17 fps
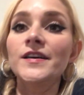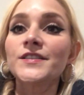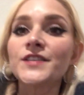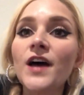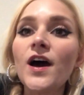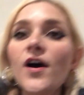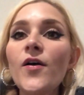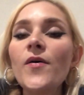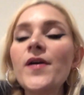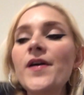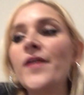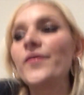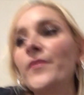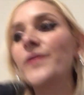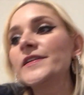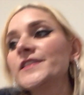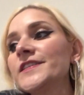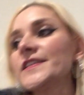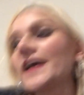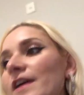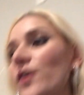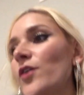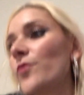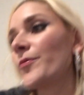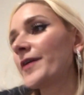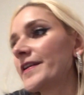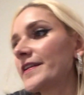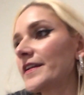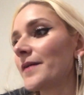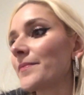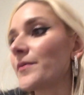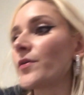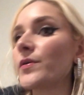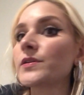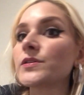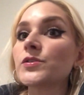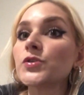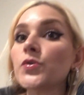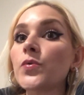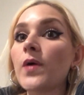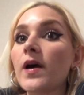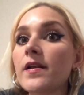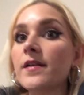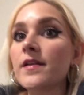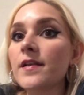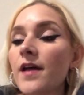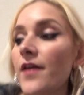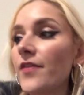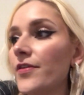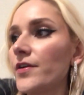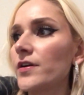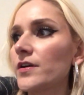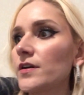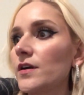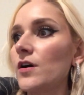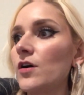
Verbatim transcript: So, we just got home. We ended up going to another